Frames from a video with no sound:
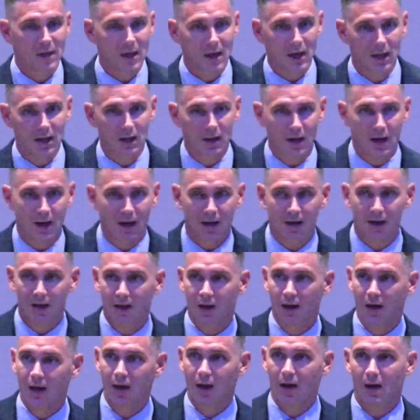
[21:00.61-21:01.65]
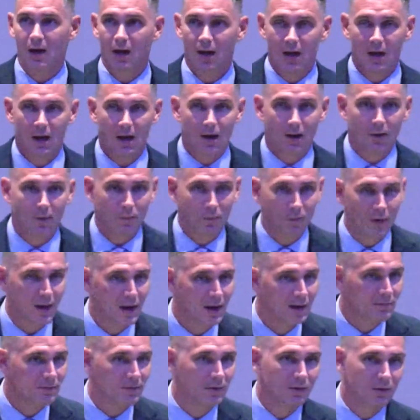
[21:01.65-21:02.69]
And like, we
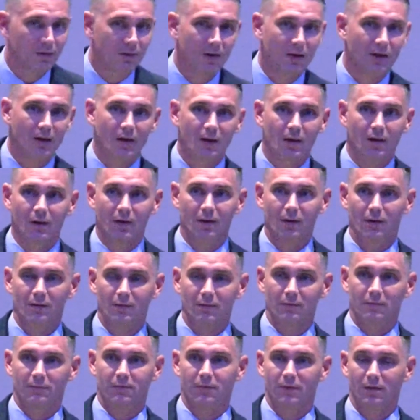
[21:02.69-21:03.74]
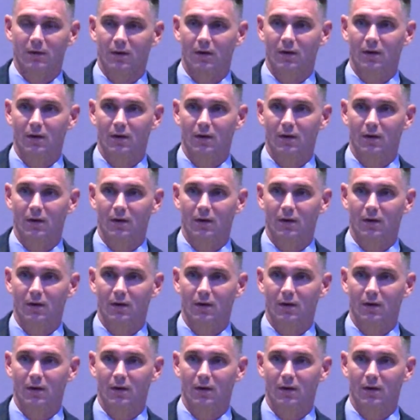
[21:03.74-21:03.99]
have a lot of